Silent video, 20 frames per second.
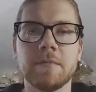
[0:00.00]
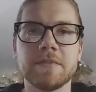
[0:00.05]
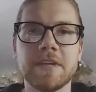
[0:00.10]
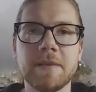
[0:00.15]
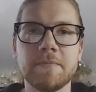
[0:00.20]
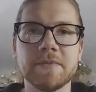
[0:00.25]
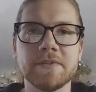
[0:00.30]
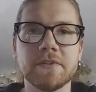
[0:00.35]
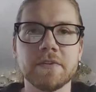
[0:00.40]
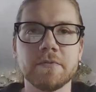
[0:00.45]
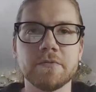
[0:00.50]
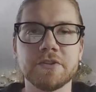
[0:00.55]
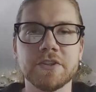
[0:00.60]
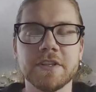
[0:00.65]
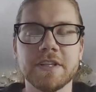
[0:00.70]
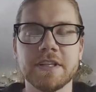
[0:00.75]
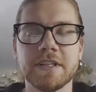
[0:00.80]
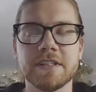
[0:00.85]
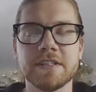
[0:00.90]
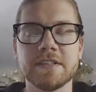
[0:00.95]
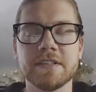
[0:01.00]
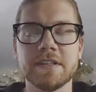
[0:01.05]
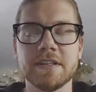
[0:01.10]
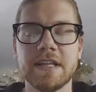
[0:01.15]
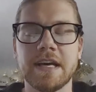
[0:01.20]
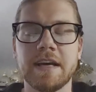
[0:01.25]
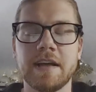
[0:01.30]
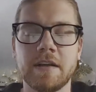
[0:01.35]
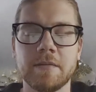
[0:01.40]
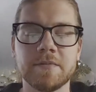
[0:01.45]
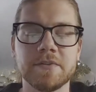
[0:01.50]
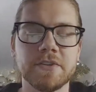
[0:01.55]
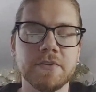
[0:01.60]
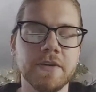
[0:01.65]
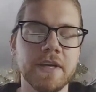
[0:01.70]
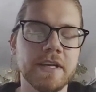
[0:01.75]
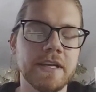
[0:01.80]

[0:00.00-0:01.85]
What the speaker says: type of solutions that helps you